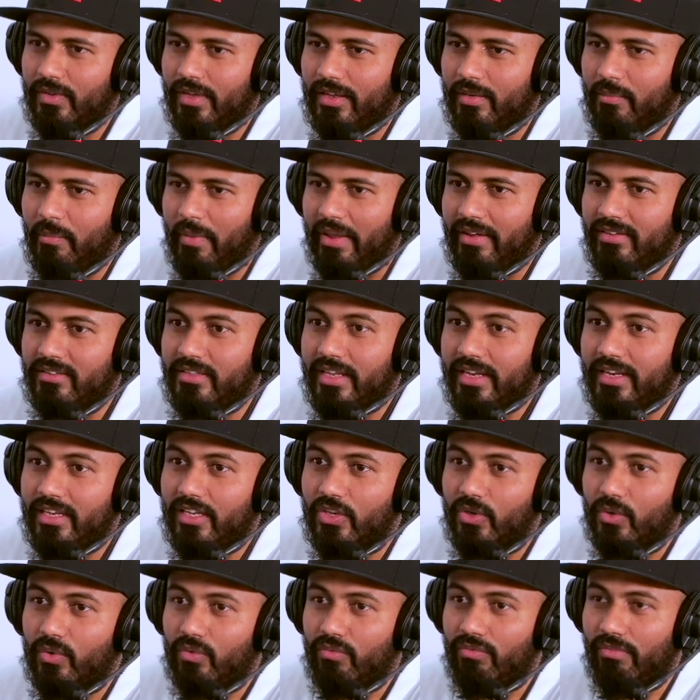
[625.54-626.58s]
and
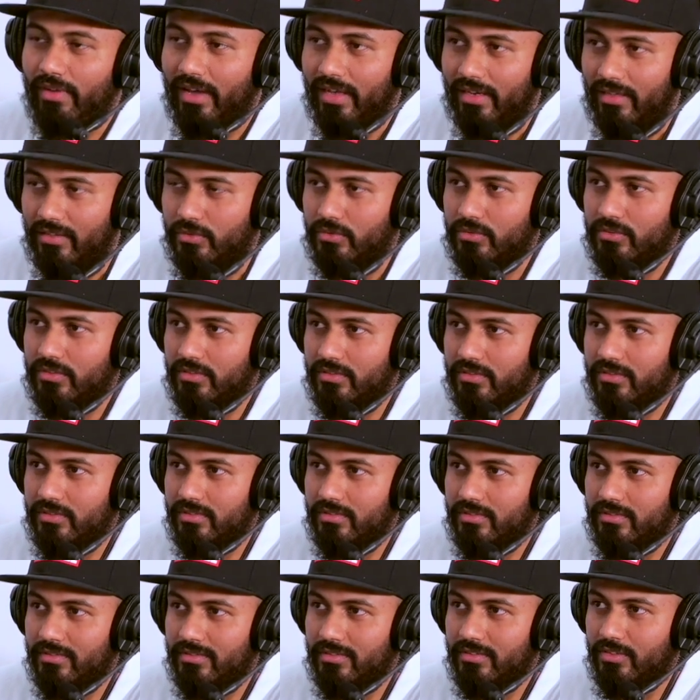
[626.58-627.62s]
maintaining your values,
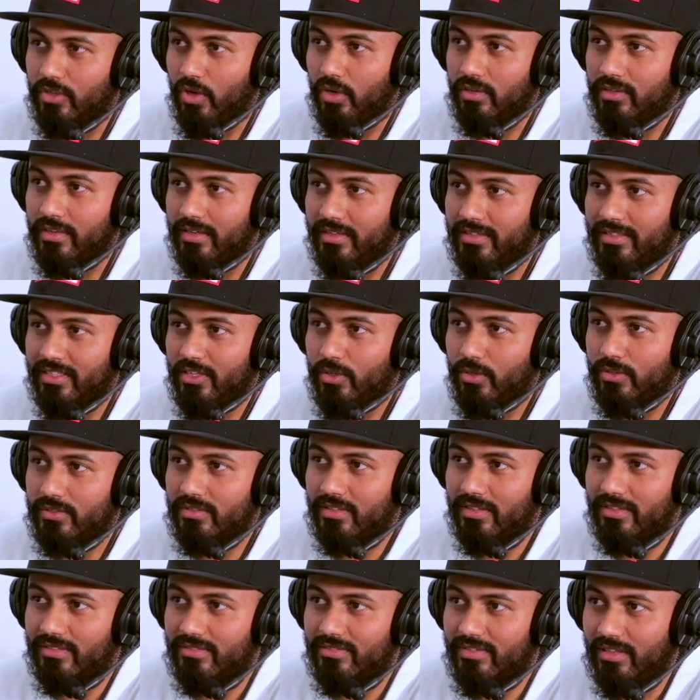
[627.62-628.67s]
not hurting
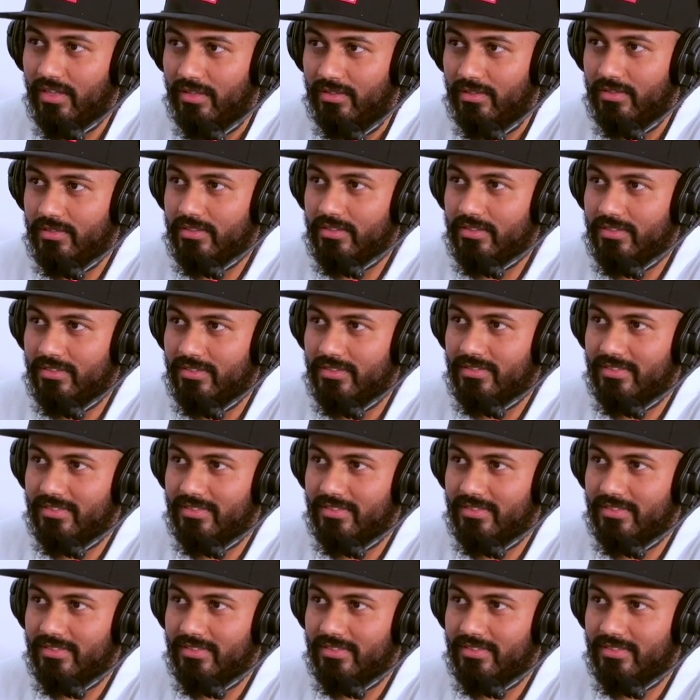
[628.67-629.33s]
yourself and others?